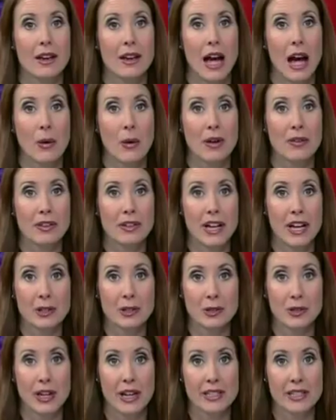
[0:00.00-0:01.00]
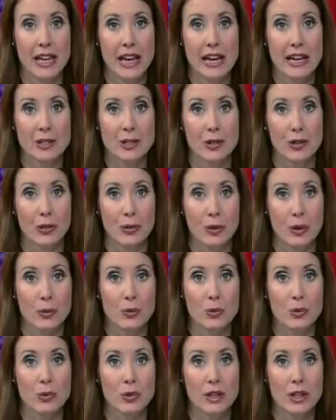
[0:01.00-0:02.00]
However, yesterday's
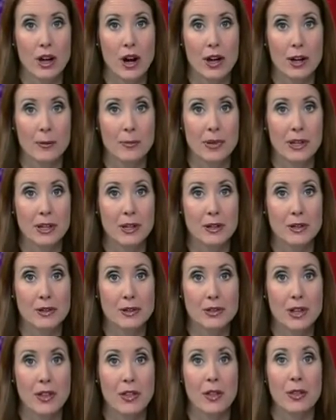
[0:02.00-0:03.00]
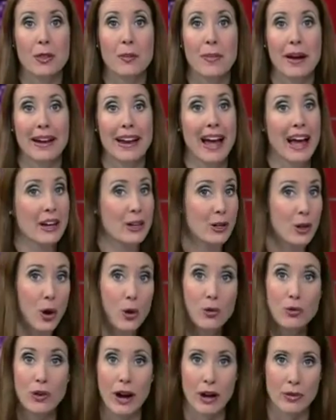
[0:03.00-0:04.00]
8-3 ruling on appeal said that the men had
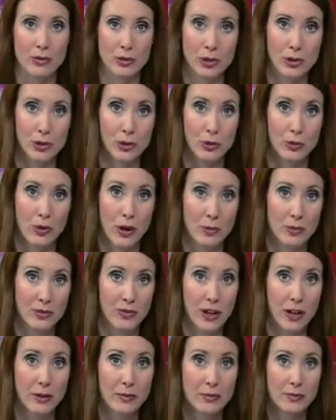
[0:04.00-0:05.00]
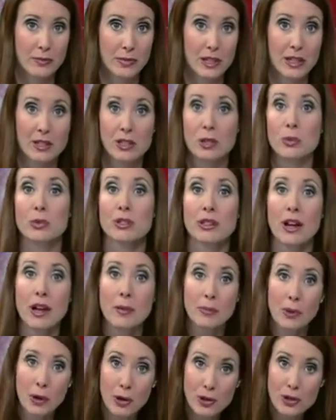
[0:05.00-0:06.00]
no ground to sue Rumsfeld because he was
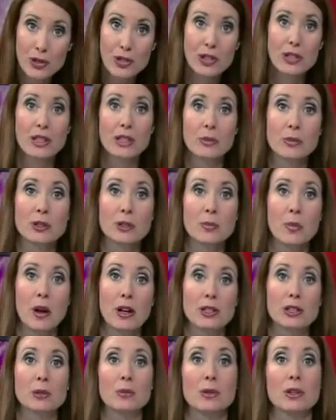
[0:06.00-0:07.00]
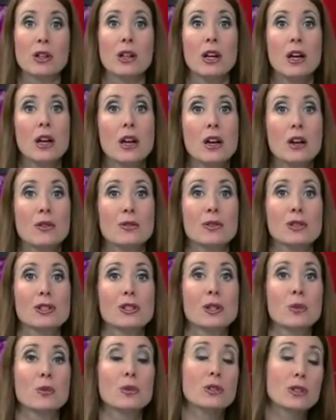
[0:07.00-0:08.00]
not personally responsible for
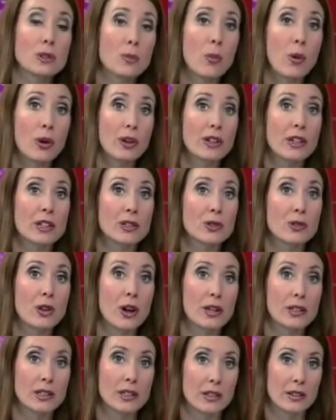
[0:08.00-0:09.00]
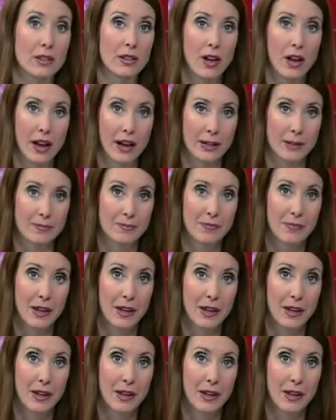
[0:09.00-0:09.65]
subordinates crossing the line.